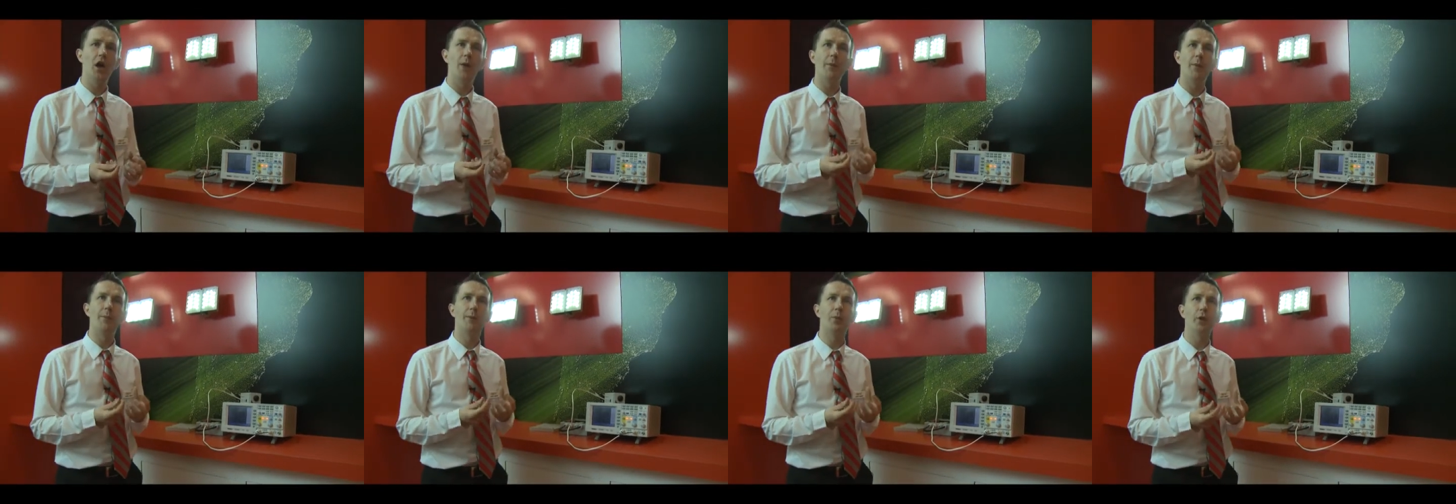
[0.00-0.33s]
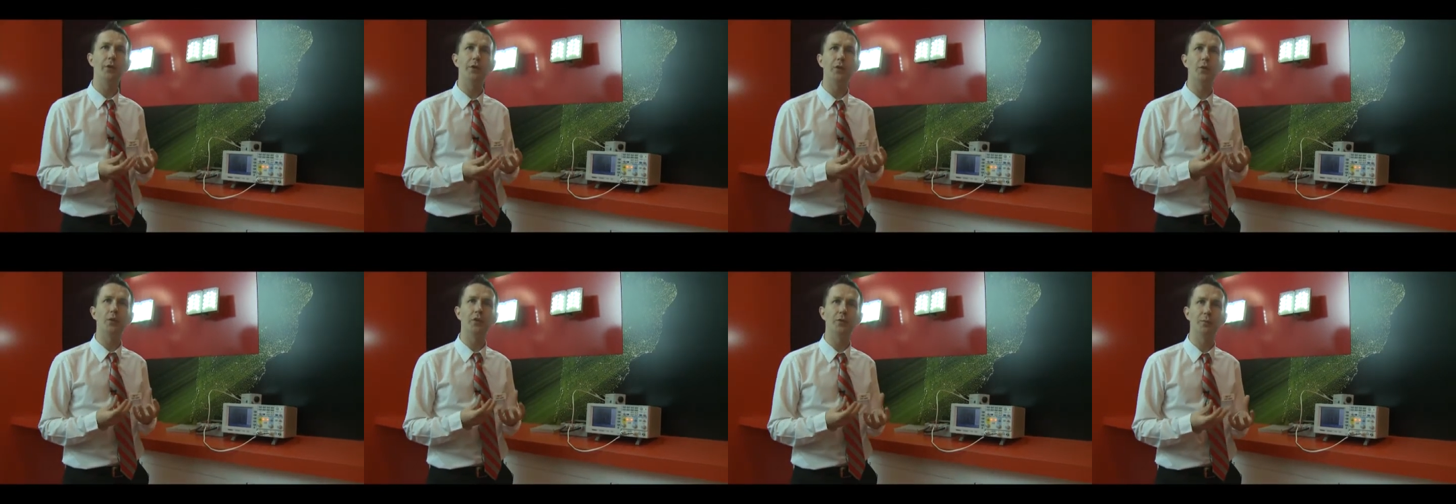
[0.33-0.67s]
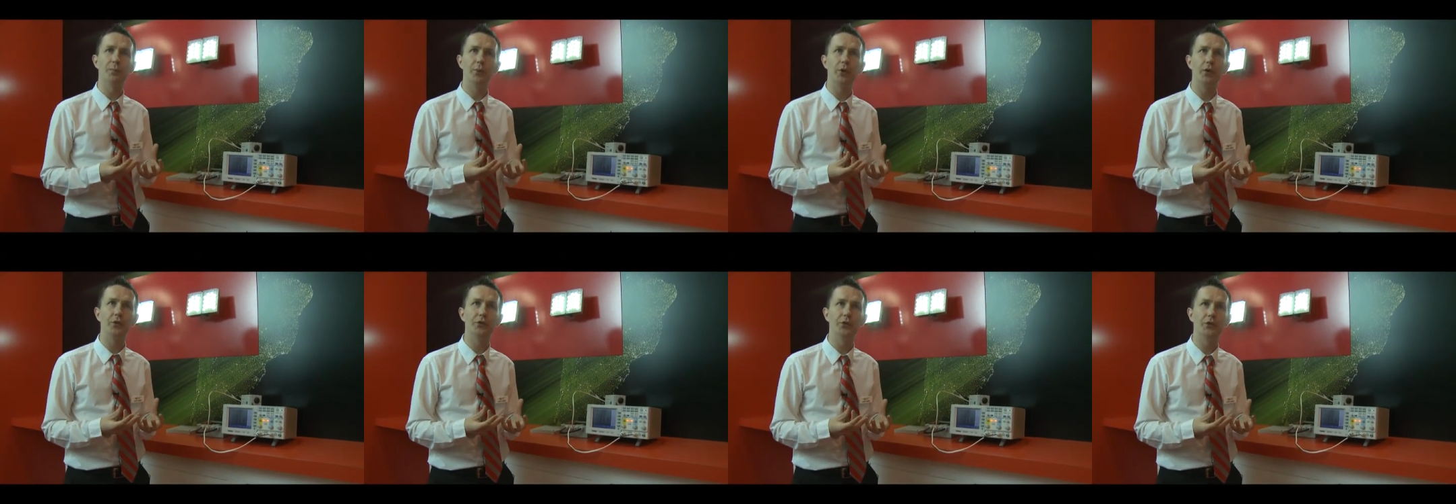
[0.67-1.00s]
And we put those
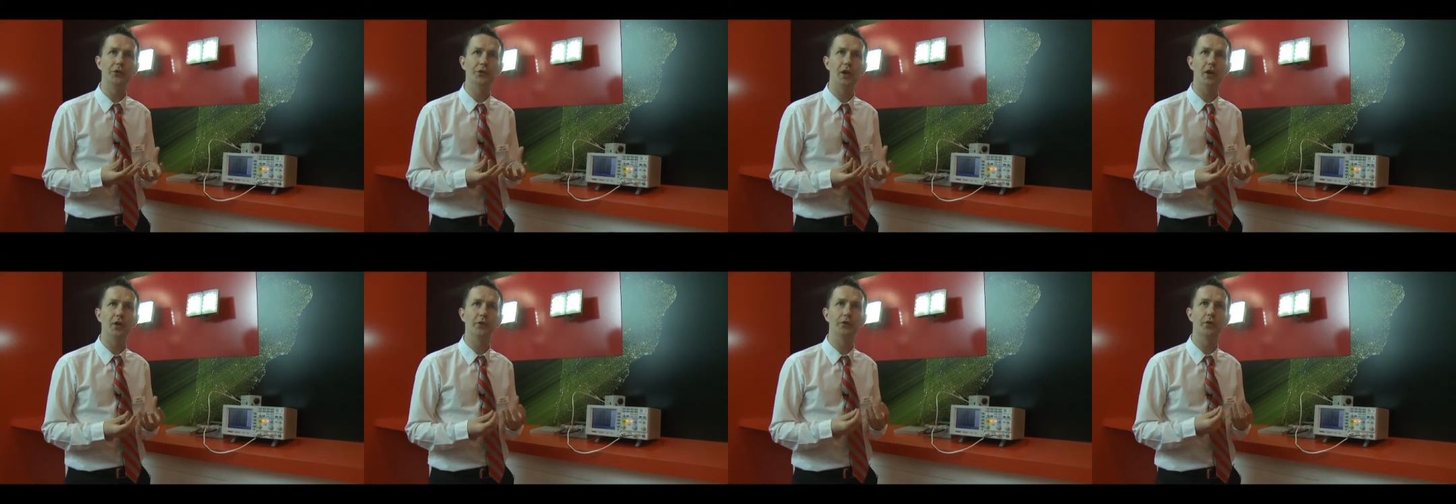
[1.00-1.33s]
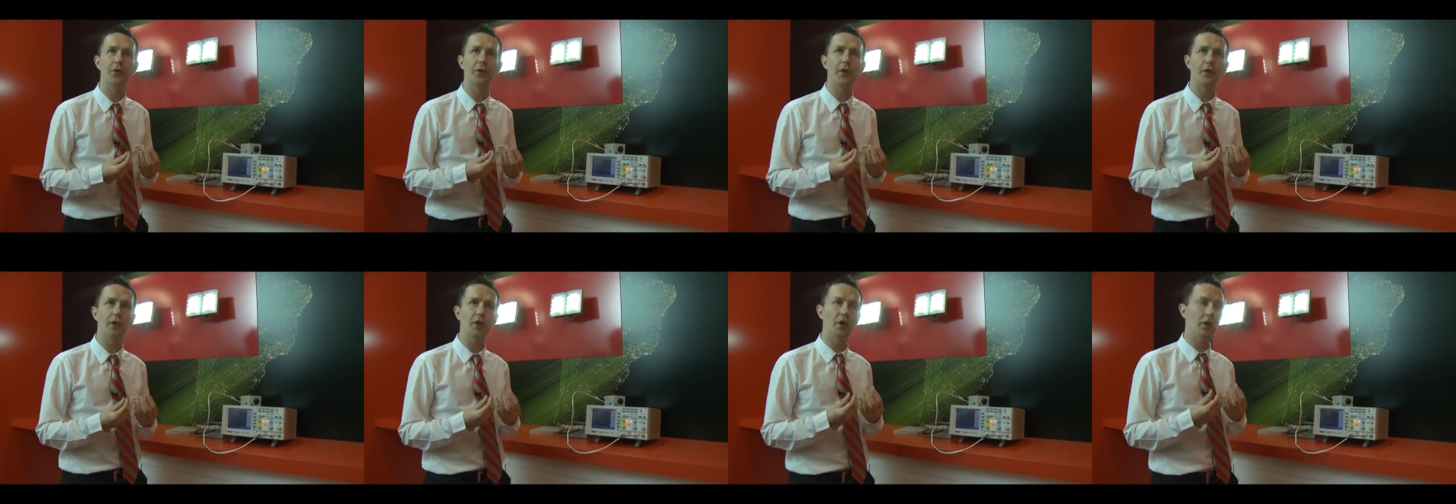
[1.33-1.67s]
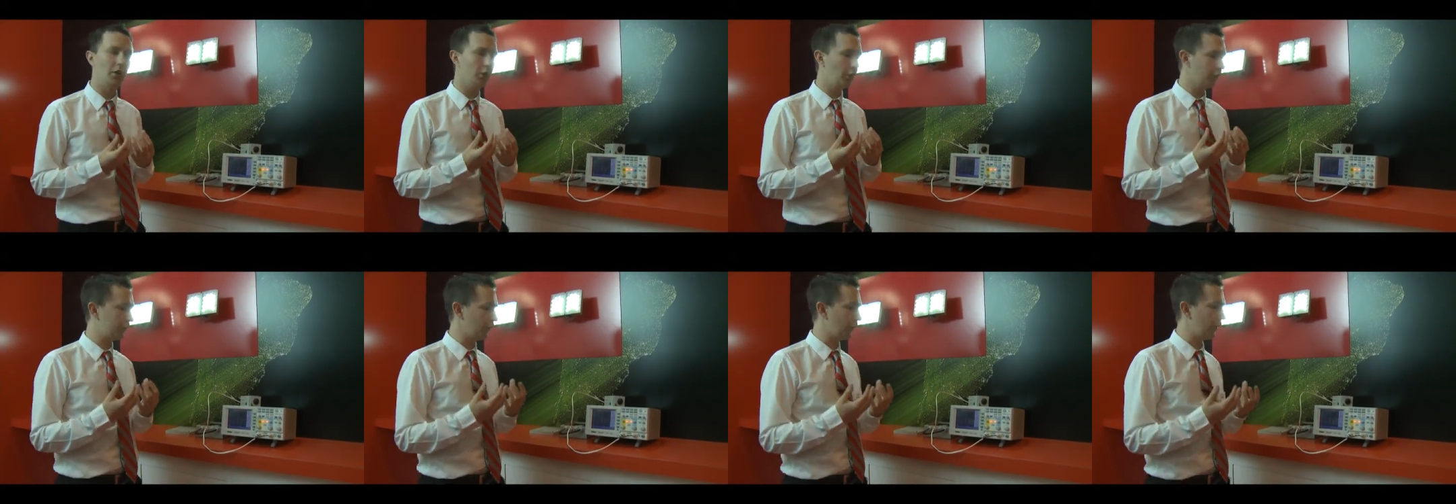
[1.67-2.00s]
pulses in
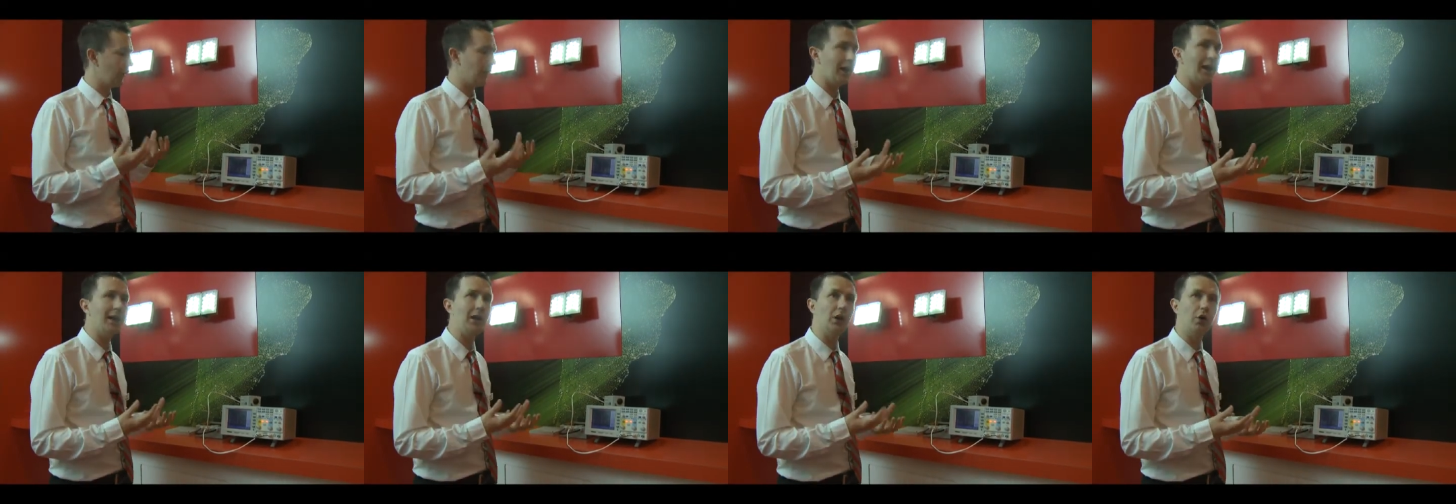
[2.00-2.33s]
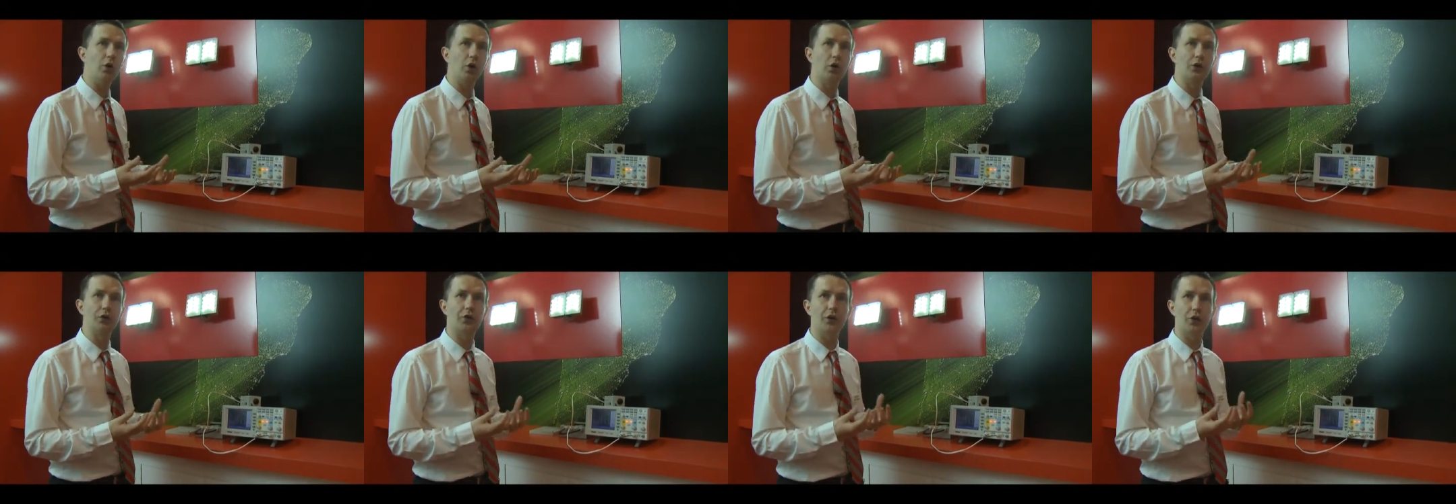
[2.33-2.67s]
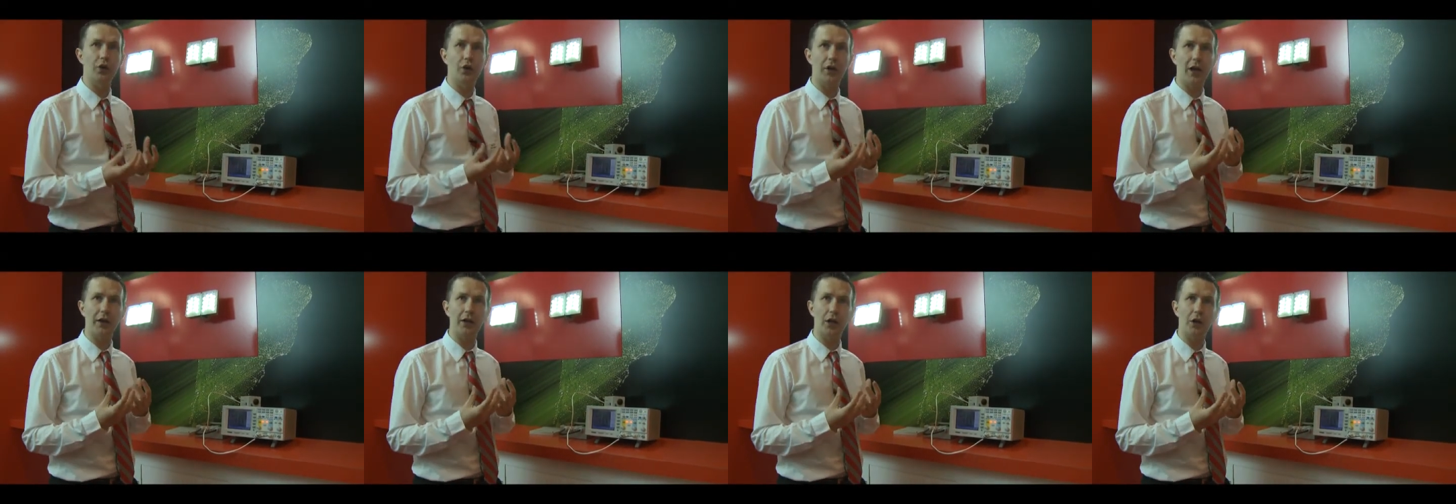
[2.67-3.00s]
so the light looks
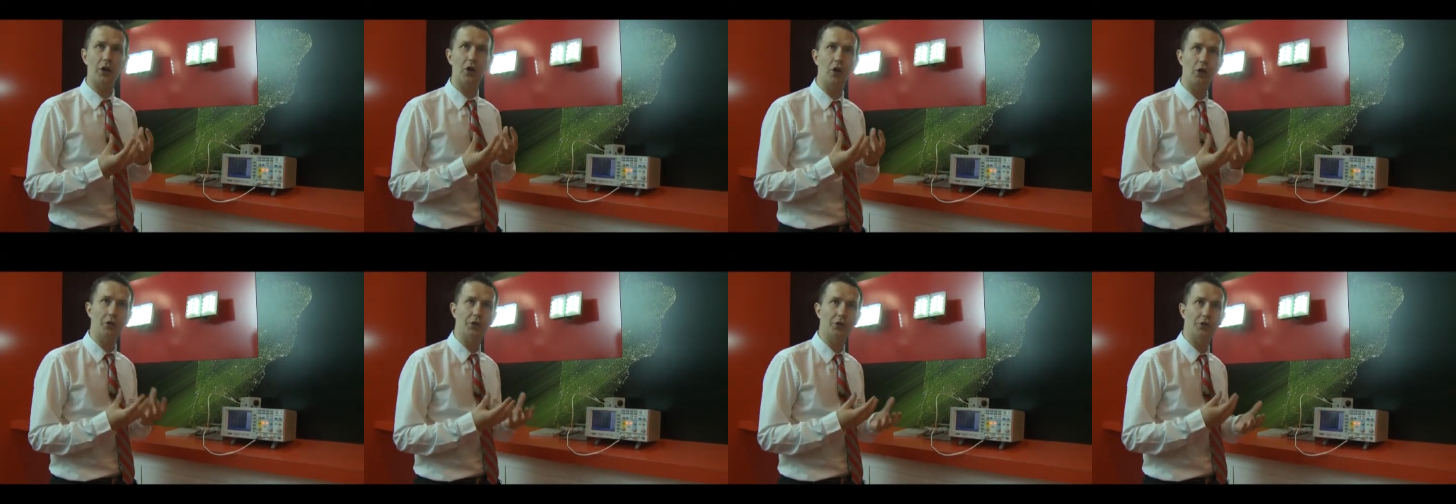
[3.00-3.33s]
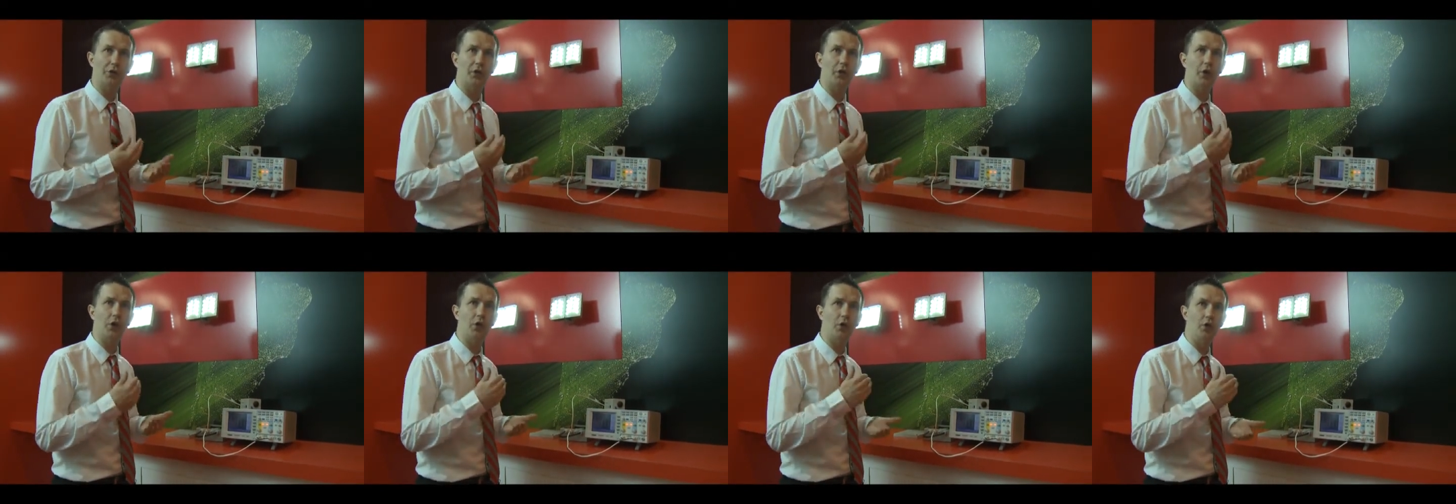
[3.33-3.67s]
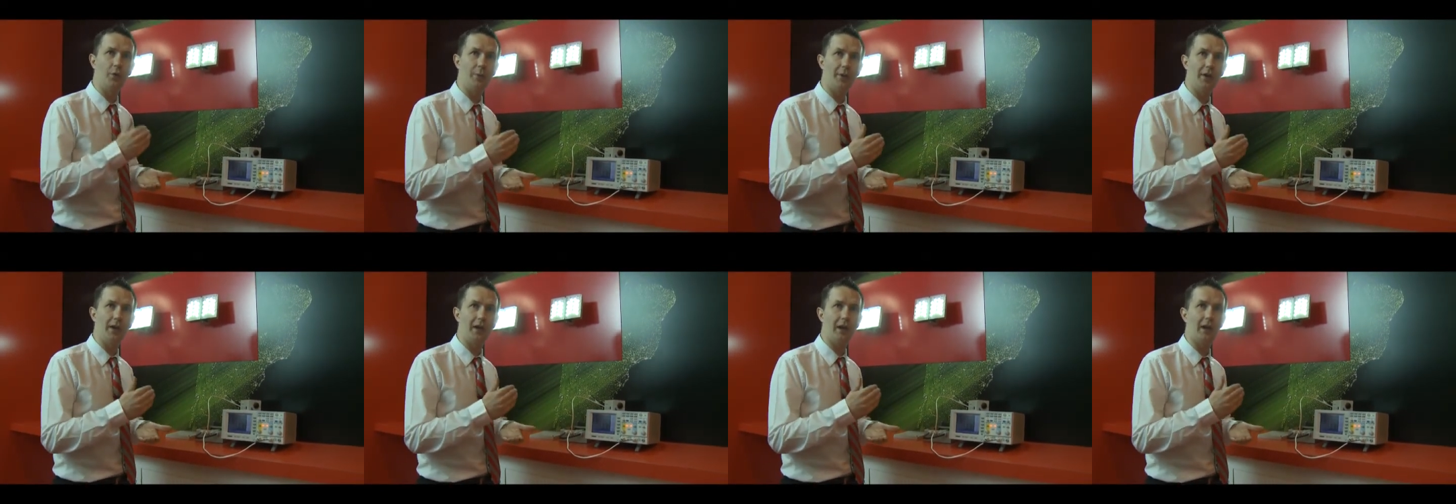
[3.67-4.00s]
like a constant
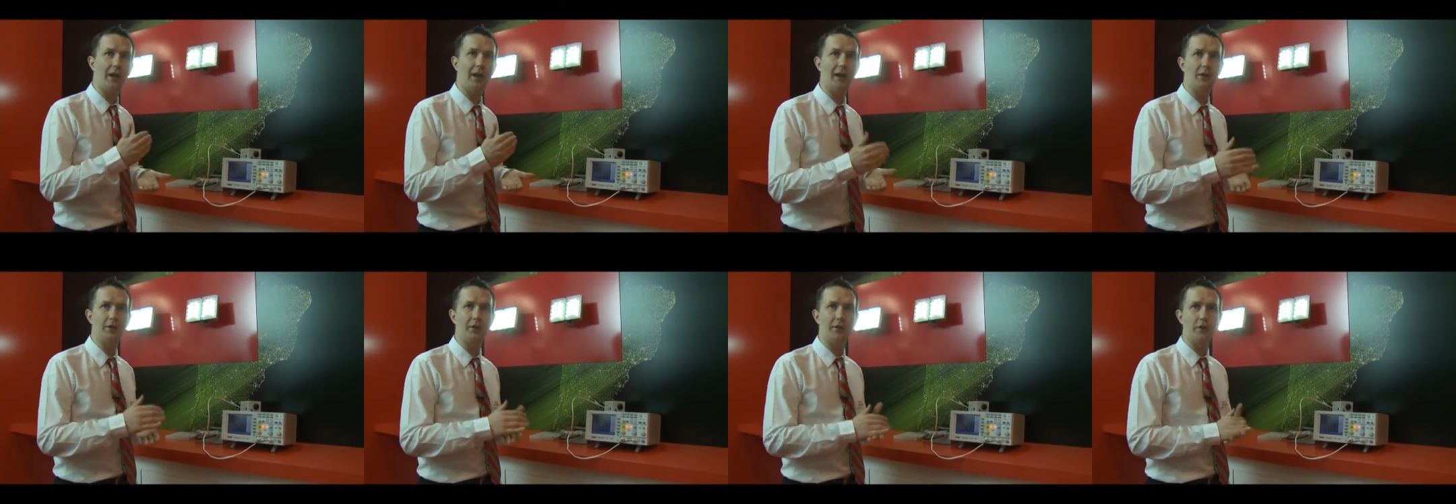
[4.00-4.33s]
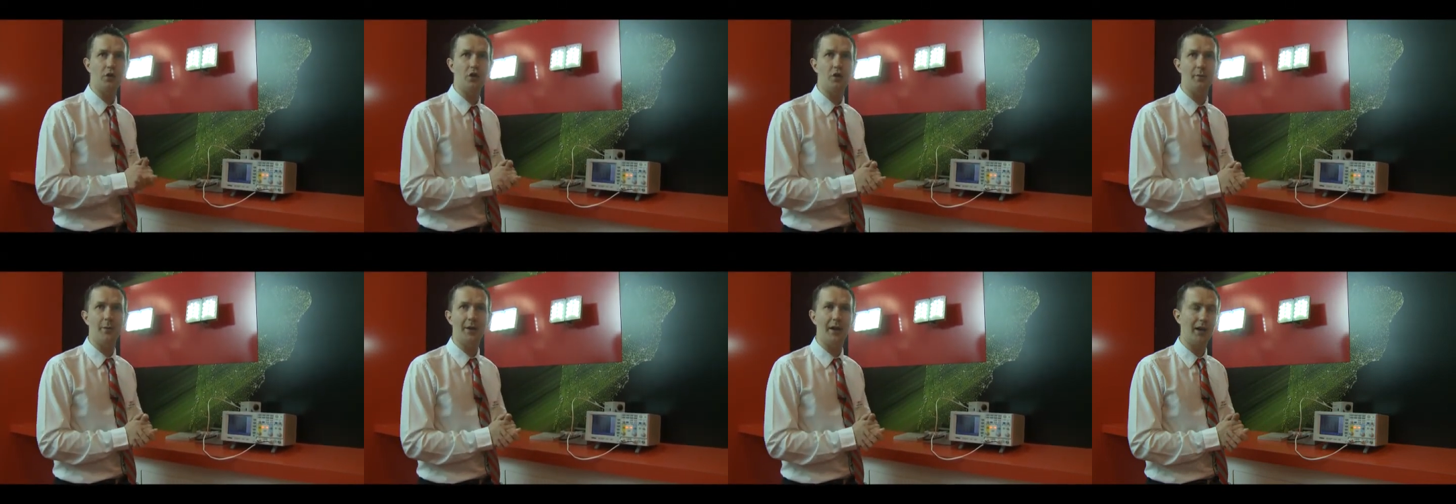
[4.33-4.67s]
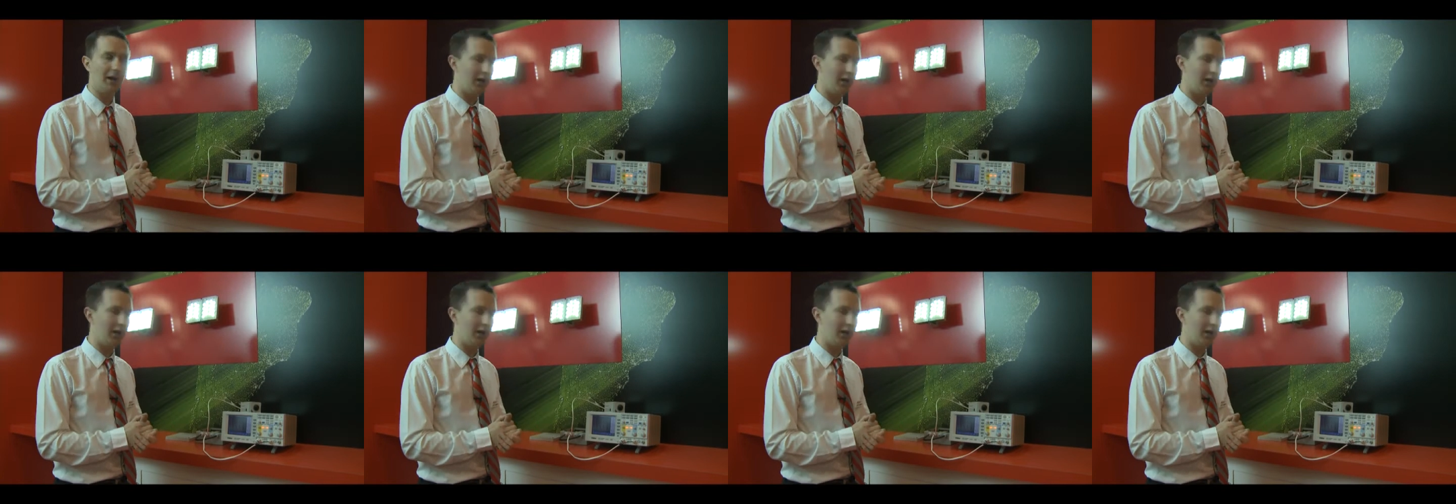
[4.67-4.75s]
illuminated light to the human